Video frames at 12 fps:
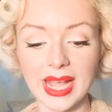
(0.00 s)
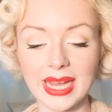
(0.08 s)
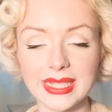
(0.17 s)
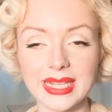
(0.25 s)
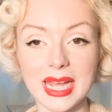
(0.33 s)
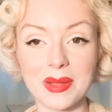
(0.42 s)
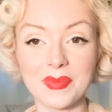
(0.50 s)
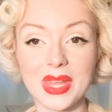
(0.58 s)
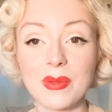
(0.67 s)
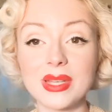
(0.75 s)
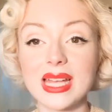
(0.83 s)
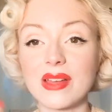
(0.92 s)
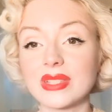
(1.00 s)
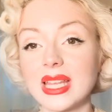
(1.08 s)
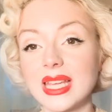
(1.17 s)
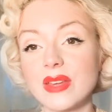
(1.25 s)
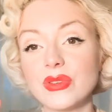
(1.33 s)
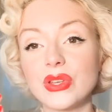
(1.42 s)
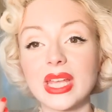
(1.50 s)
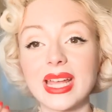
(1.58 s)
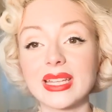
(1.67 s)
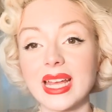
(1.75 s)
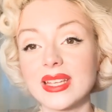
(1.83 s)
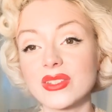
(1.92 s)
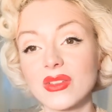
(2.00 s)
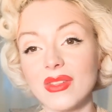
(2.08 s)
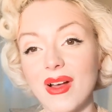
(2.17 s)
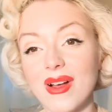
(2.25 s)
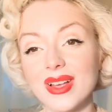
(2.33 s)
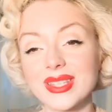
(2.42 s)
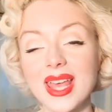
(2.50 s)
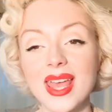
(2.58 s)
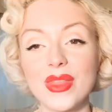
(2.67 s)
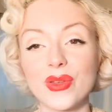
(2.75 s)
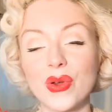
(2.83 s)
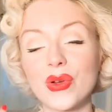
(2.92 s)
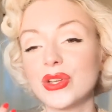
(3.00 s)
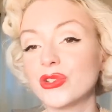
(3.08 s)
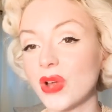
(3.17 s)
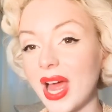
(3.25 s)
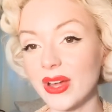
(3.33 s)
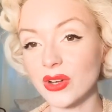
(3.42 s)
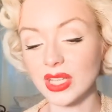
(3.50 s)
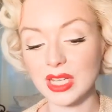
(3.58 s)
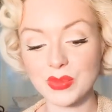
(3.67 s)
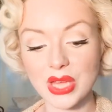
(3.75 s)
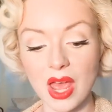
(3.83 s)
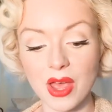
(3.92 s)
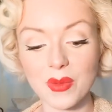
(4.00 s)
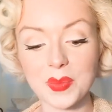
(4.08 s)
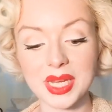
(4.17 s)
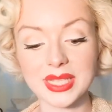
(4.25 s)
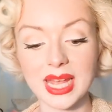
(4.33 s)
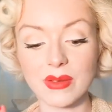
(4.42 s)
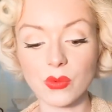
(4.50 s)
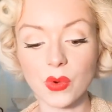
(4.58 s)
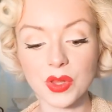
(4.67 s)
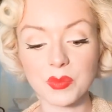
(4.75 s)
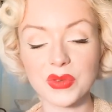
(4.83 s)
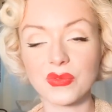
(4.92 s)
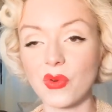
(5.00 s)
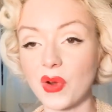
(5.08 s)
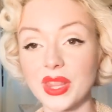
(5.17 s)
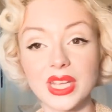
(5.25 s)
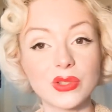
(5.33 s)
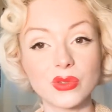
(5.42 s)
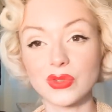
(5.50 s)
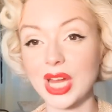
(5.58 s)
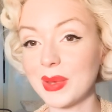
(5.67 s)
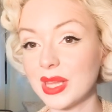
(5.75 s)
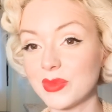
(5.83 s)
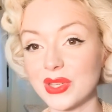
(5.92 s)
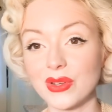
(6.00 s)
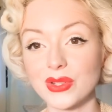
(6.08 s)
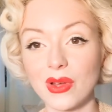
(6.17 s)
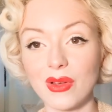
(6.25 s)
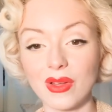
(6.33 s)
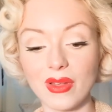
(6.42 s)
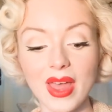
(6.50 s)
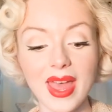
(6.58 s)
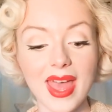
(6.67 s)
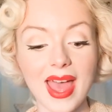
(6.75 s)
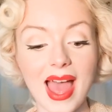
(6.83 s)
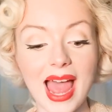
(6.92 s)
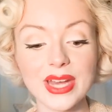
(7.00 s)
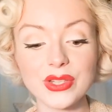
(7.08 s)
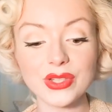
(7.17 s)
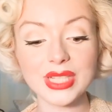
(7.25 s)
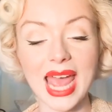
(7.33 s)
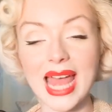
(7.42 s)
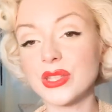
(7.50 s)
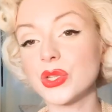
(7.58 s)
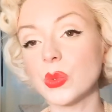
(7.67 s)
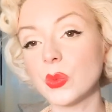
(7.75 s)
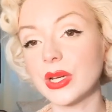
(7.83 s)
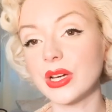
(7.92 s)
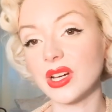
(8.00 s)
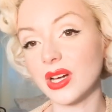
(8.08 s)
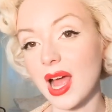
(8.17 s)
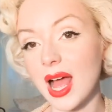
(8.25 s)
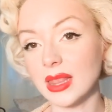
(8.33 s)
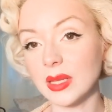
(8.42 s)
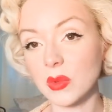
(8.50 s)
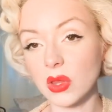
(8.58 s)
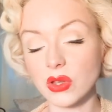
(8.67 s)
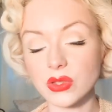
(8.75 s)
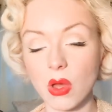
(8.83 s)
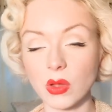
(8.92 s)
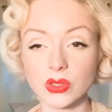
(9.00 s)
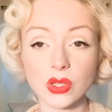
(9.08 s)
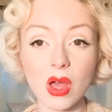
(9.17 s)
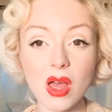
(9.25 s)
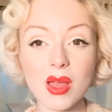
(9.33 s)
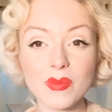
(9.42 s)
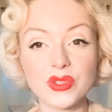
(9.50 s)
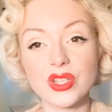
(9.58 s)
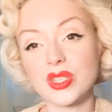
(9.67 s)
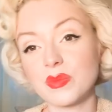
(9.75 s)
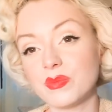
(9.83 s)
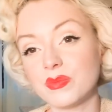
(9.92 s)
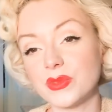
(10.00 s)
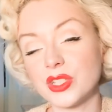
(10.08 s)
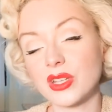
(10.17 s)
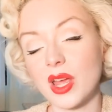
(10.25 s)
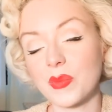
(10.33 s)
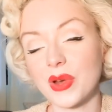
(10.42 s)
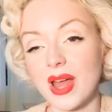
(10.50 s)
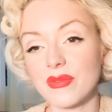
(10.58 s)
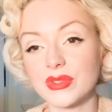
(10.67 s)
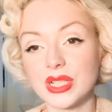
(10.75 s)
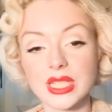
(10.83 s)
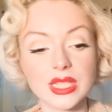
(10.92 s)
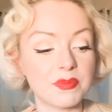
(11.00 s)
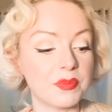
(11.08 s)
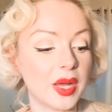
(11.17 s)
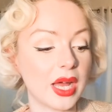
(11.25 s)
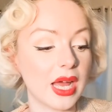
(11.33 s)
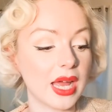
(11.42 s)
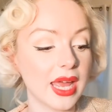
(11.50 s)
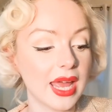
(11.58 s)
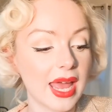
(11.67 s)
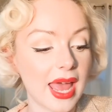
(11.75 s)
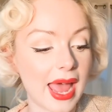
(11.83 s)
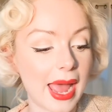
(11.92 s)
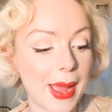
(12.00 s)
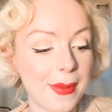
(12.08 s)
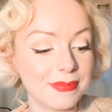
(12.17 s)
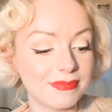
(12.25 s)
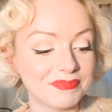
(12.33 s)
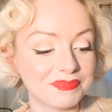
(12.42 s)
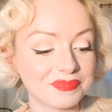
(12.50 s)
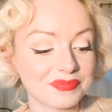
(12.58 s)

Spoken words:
And it would definitely give you like a nice gloss. They're not going to dry your lips out because I've worn them before and they don't dry my lips out at all. I do tend to wear a lip gloss on top, just a preference, but I